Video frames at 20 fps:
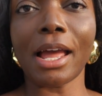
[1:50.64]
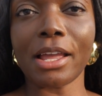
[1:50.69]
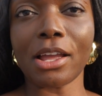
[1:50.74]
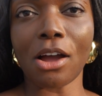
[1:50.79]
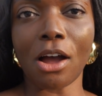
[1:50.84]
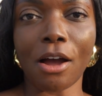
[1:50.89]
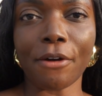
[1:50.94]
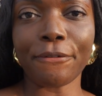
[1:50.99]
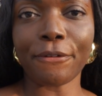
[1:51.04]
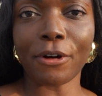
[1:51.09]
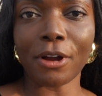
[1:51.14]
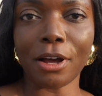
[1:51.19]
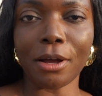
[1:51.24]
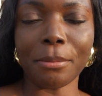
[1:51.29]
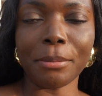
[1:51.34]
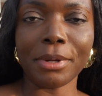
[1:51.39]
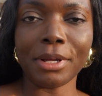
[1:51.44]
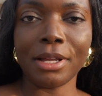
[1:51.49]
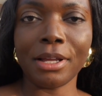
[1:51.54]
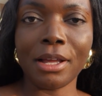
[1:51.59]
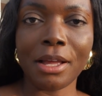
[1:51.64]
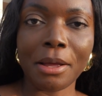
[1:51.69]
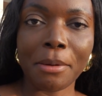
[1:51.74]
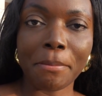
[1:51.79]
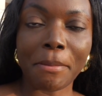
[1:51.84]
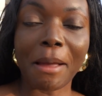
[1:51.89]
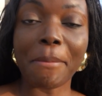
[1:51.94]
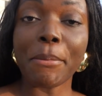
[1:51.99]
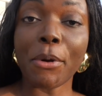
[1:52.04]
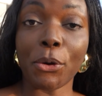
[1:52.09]
I got from
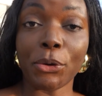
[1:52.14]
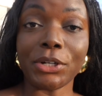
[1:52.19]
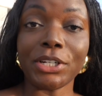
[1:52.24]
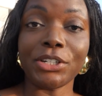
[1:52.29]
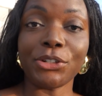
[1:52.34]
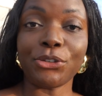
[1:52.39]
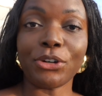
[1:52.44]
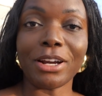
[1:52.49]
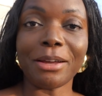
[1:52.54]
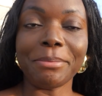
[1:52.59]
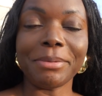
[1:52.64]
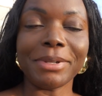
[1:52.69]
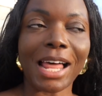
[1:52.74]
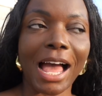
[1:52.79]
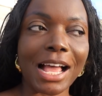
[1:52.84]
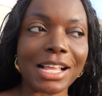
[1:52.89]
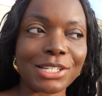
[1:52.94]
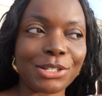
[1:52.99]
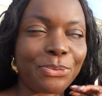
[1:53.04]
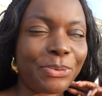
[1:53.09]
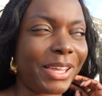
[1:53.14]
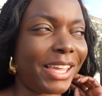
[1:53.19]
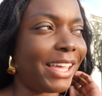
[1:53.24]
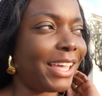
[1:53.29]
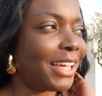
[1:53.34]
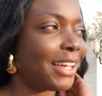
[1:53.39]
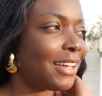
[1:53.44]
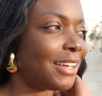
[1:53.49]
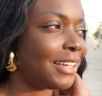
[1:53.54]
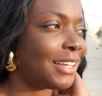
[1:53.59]
my Bowdoin trip last
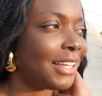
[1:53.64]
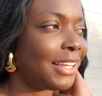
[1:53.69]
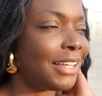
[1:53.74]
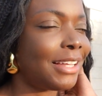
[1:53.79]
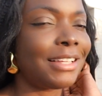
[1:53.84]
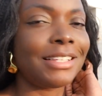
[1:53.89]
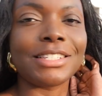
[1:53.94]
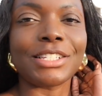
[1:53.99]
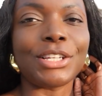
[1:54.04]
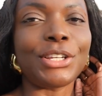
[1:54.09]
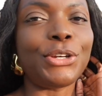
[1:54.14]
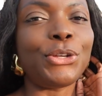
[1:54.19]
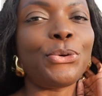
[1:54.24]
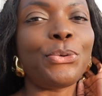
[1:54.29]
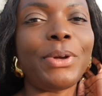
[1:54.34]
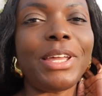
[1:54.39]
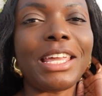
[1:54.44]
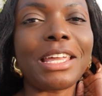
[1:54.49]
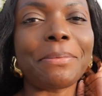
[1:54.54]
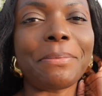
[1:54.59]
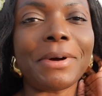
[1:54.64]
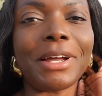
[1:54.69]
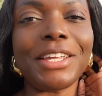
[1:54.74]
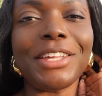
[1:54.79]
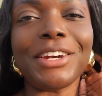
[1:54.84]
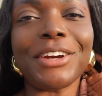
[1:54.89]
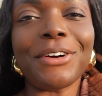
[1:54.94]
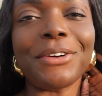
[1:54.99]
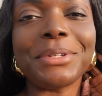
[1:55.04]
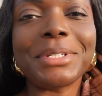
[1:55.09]
week. It's a new week, but you
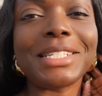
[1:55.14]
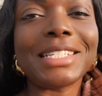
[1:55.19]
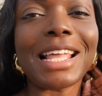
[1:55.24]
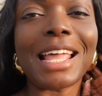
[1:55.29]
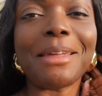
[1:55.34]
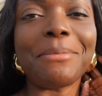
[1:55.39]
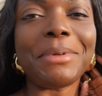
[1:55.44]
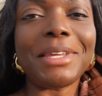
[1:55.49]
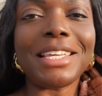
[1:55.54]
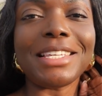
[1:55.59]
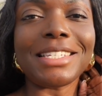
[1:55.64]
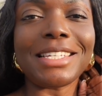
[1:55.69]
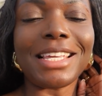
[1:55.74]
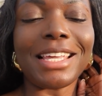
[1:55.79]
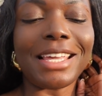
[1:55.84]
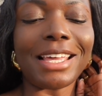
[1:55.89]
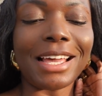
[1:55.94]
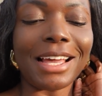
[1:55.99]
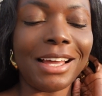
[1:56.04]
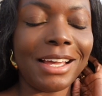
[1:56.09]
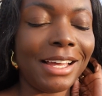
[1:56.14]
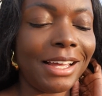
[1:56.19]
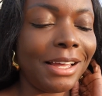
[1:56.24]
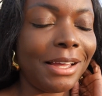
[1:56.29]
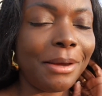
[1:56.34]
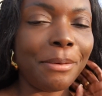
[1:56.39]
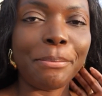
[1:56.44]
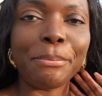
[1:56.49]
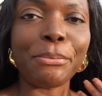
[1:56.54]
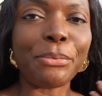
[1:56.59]
know, same easy
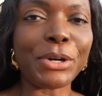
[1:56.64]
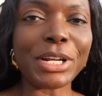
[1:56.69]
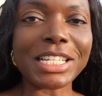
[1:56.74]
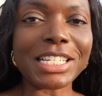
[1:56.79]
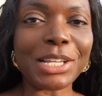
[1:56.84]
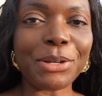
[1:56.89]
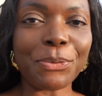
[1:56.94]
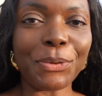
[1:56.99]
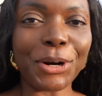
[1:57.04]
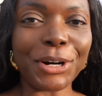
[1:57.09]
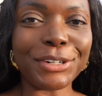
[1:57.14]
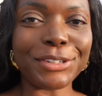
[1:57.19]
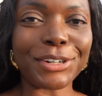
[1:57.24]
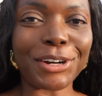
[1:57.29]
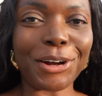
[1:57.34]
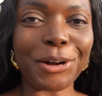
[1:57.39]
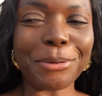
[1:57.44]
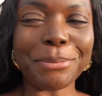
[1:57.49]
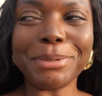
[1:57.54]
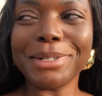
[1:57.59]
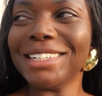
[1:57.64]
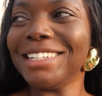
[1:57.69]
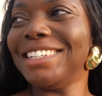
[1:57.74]
breezy wardrobe.